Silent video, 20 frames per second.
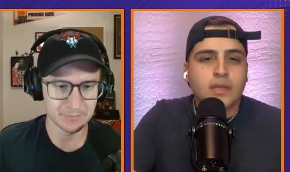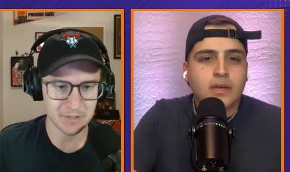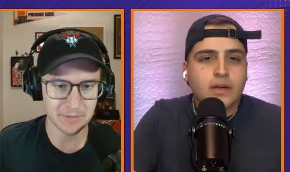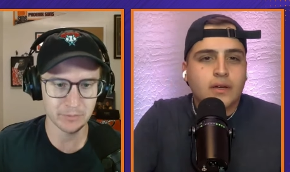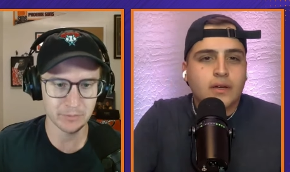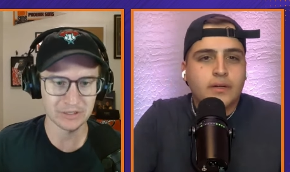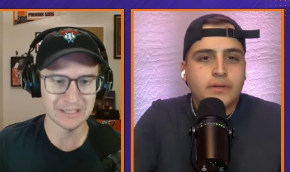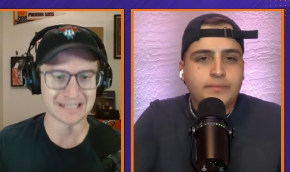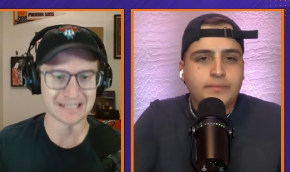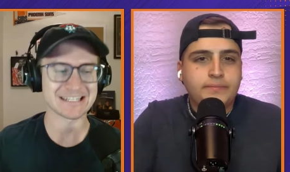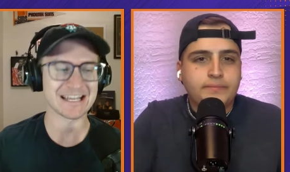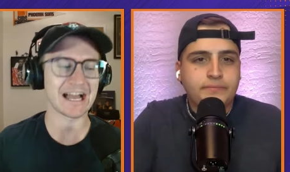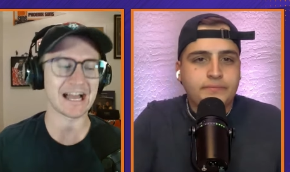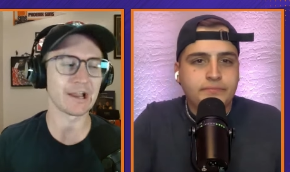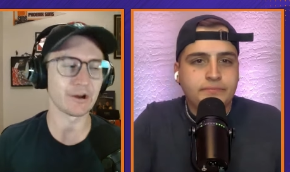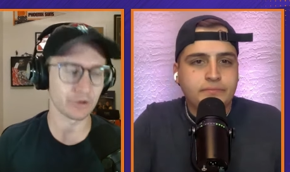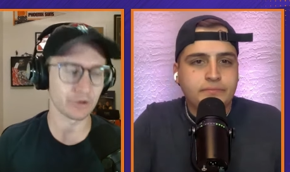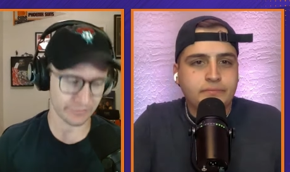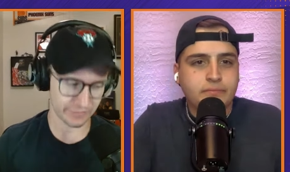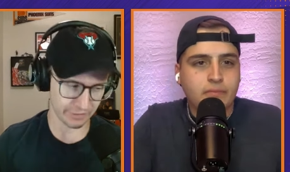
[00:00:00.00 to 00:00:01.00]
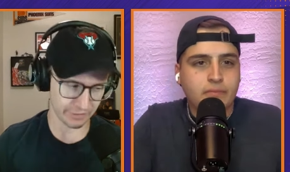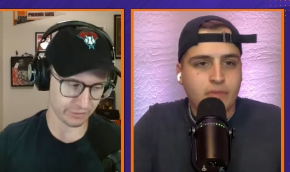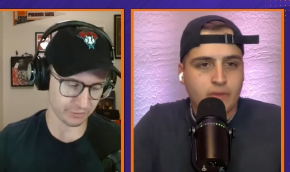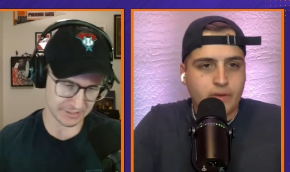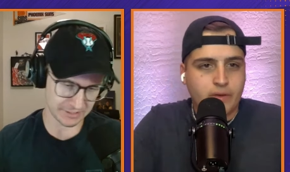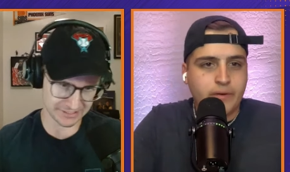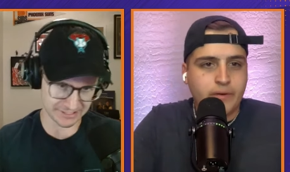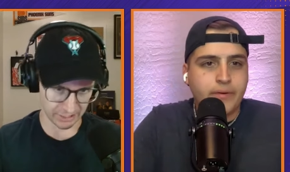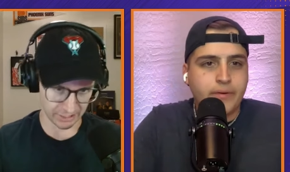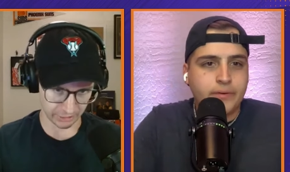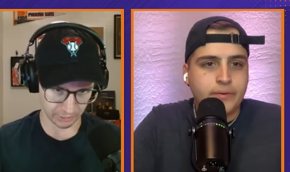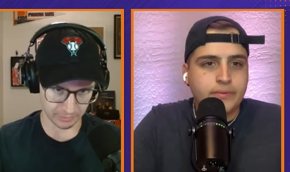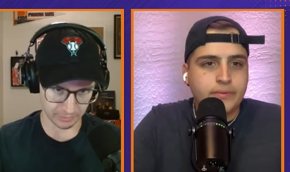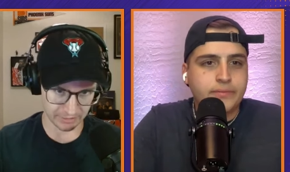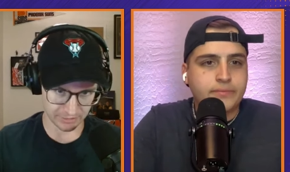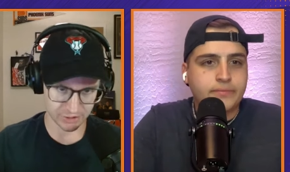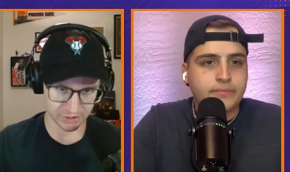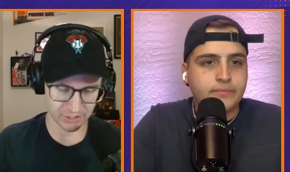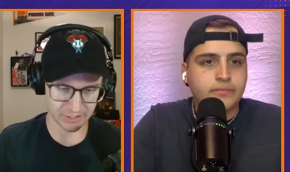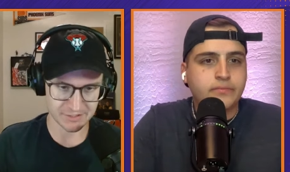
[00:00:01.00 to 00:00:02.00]
Speaker 1: people get tired of hearing me talk
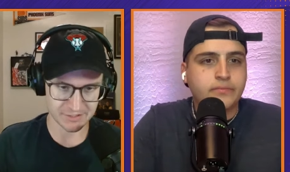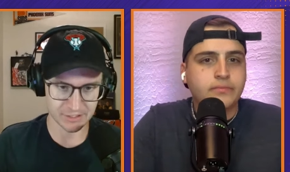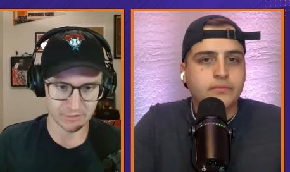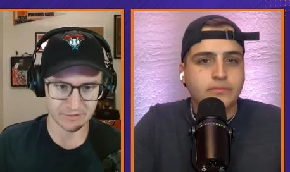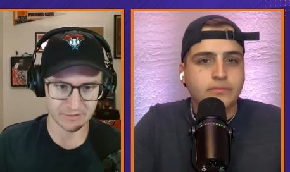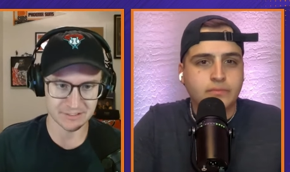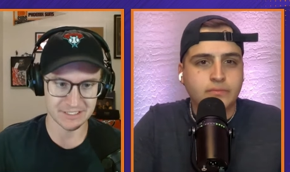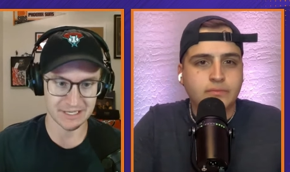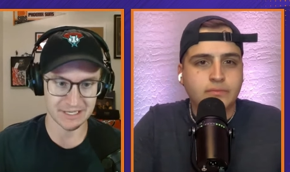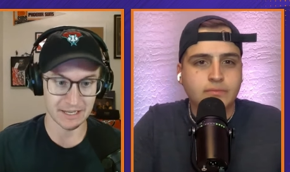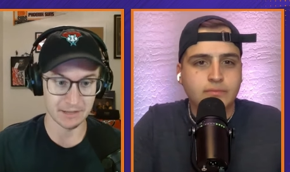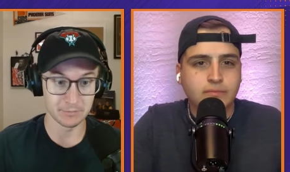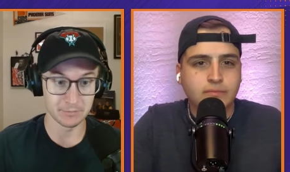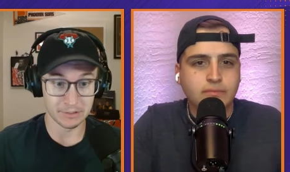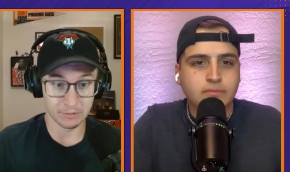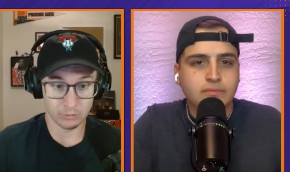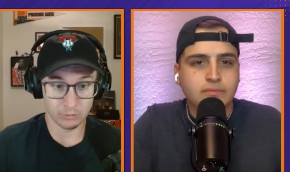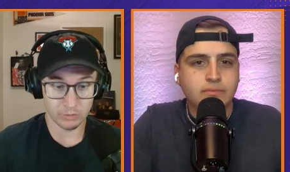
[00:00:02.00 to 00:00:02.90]
about trades all the time, but